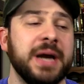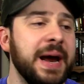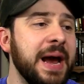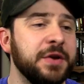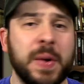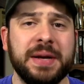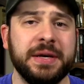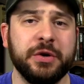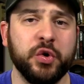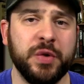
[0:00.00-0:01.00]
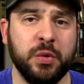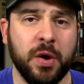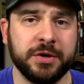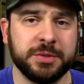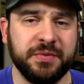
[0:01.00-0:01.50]
I had no idea who he
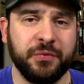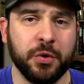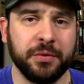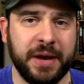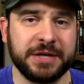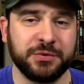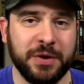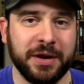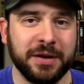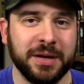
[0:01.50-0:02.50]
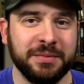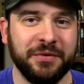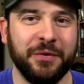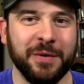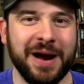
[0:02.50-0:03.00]
was before last week,
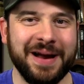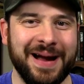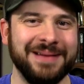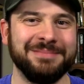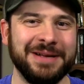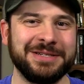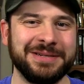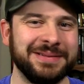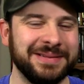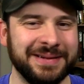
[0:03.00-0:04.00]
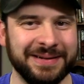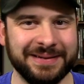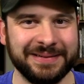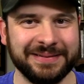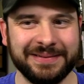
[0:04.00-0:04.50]
before I, I mentioned
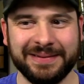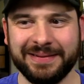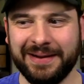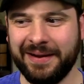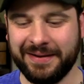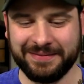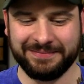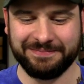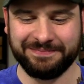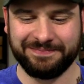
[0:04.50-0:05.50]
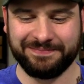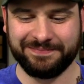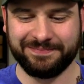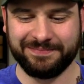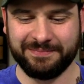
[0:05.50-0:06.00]
uh, um,
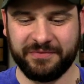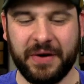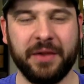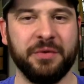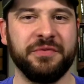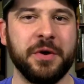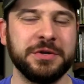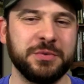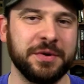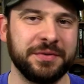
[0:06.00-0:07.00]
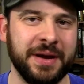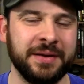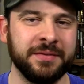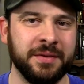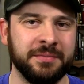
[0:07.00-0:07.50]
Philo Farnsworth,
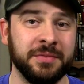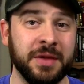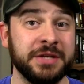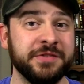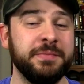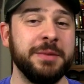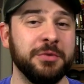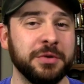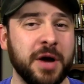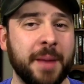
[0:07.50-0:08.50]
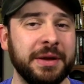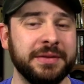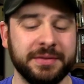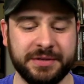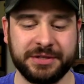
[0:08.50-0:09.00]
and lots of people
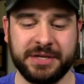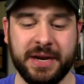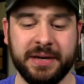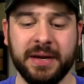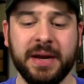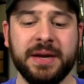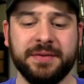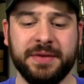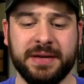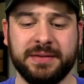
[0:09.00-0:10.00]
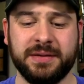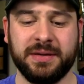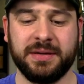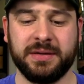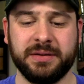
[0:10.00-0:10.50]
commented to say that
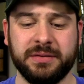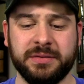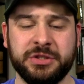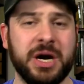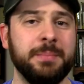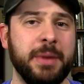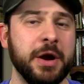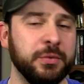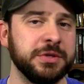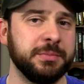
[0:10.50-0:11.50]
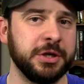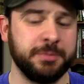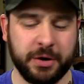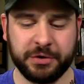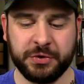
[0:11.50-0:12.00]
uh, John Baird was a
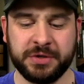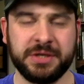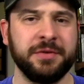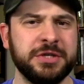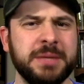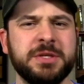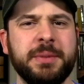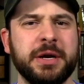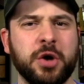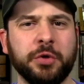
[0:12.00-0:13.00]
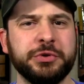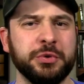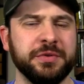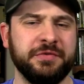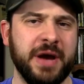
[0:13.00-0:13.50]
much better choice. There seems to be a
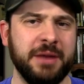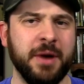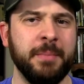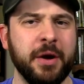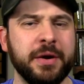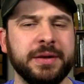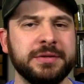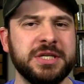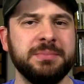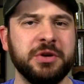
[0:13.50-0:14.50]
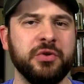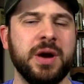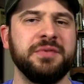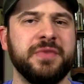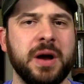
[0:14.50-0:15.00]
cultural divide. Americans seem to
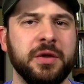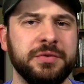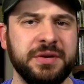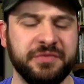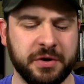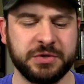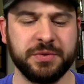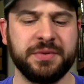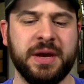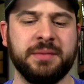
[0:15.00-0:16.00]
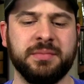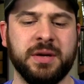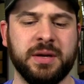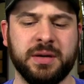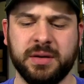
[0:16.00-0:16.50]
credit Philo T. Farnsworth, and
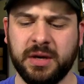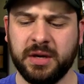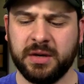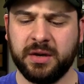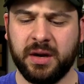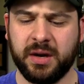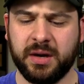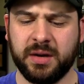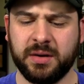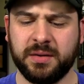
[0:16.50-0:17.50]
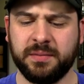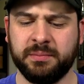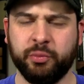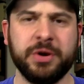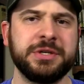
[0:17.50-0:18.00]
uh, uh,
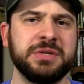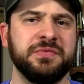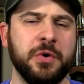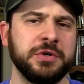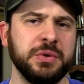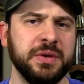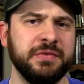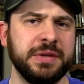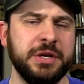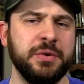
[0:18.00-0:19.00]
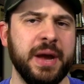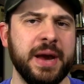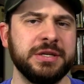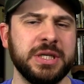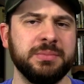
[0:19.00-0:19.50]
Brits and folks who live in the
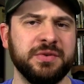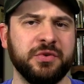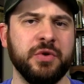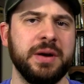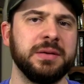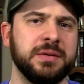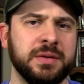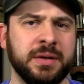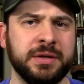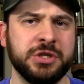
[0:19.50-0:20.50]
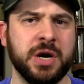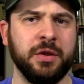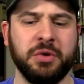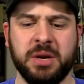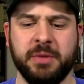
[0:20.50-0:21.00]
UK seem to credit uh, John
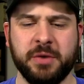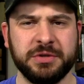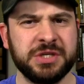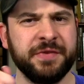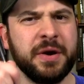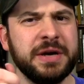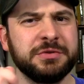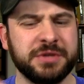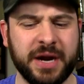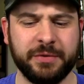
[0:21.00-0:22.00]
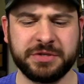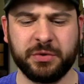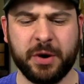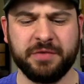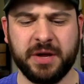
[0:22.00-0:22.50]
Logie Baird, which is very interesting. I wasn't
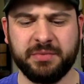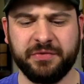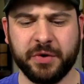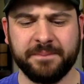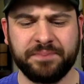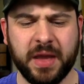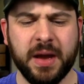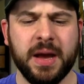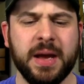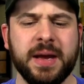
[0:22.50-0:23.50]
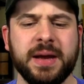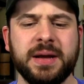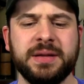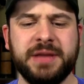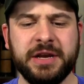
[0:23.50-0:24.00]
aware of that before.
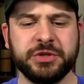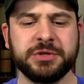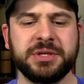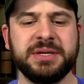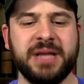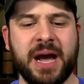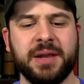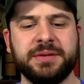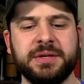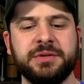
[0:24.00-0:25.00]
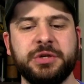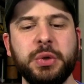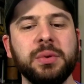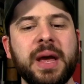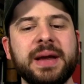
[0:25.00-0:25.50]
Dangerously talented. Do
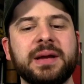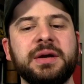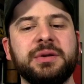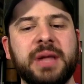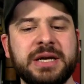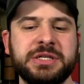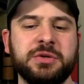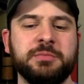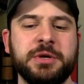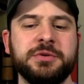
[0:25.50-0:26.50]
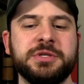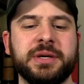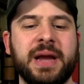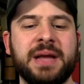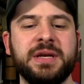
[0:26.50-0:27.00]
you like classical
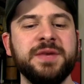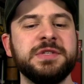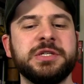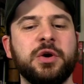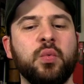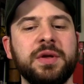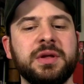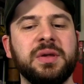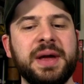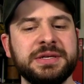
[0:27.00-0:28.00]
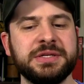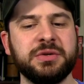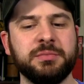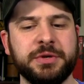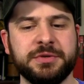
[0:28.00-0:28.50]
music? And if so, what
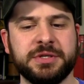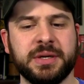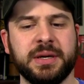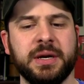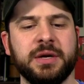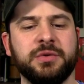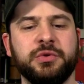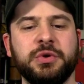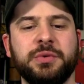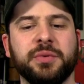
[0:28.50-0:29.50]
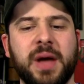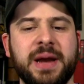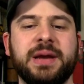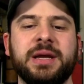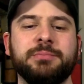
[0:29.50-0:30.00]
classical music do you
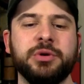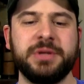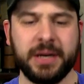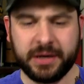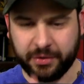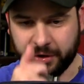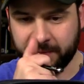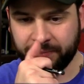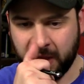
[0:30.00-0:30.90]
like in particular?